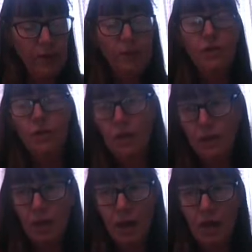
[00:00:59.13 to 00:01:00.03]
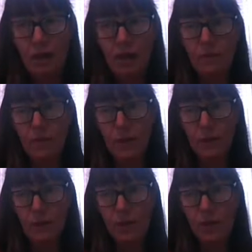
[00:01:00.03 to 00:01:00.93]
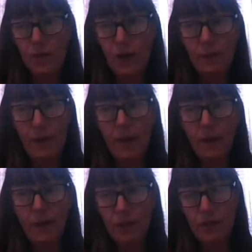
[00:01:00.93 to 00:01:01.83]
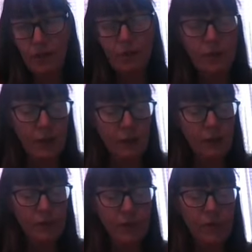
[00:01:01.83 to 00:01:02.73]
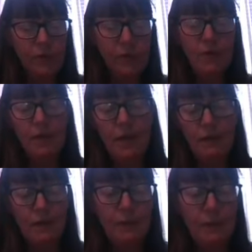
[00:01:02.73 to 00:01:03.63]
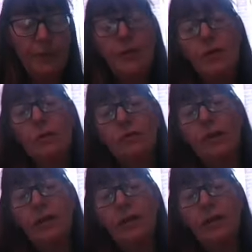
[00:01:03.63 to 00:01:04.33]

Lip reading: And she thought then when she got pregnant that she was giving birth to the Savior. And she would find